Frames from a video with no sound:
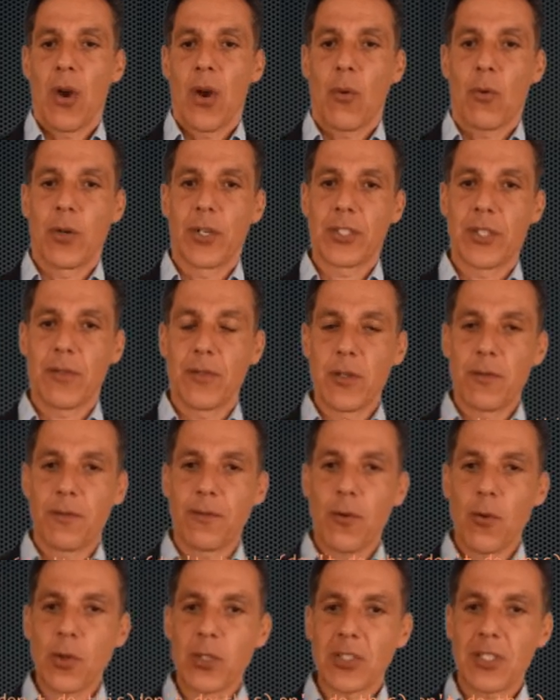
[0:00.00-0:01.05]
Whereas if you
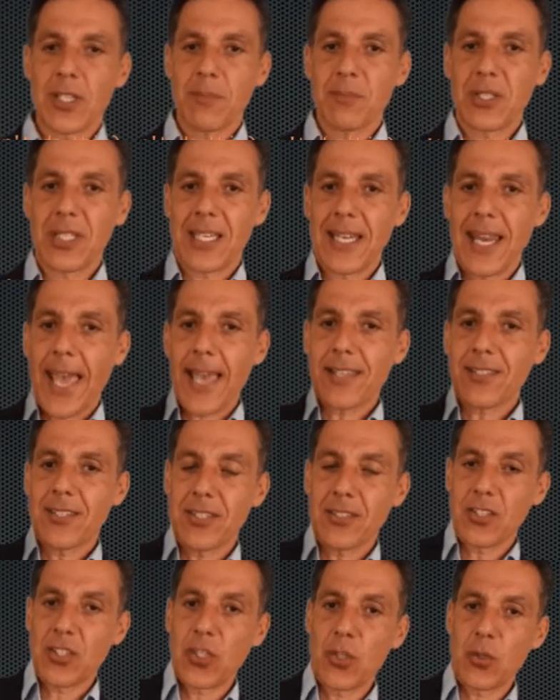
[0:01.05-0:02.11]
force them to get
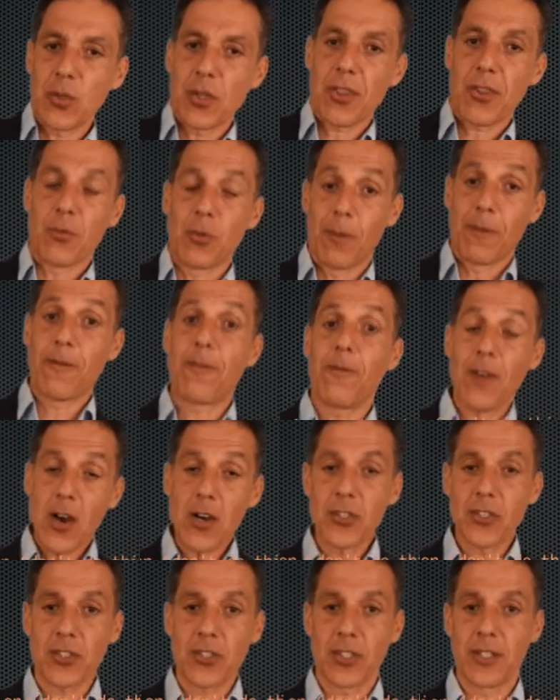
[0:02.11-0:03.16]
access to it through a
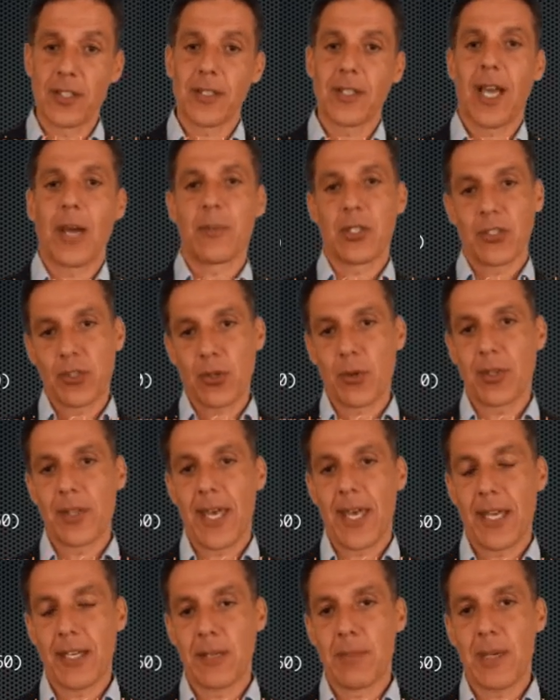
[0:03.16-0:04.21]
function, I'm going to show you
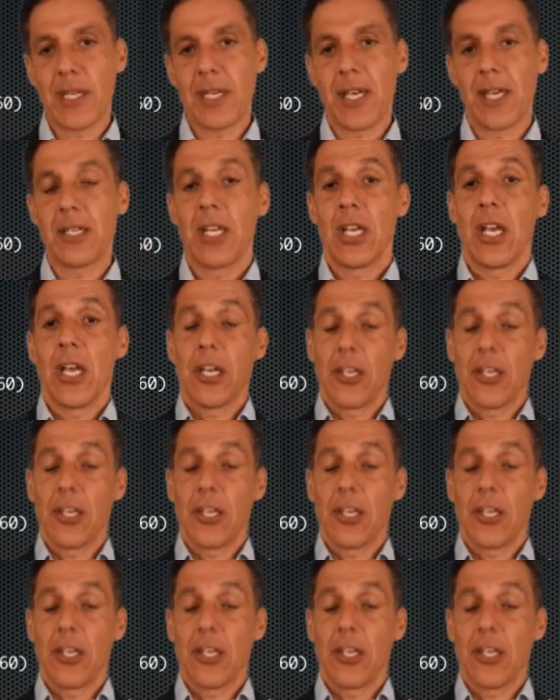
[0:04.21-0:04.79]
that in a minute,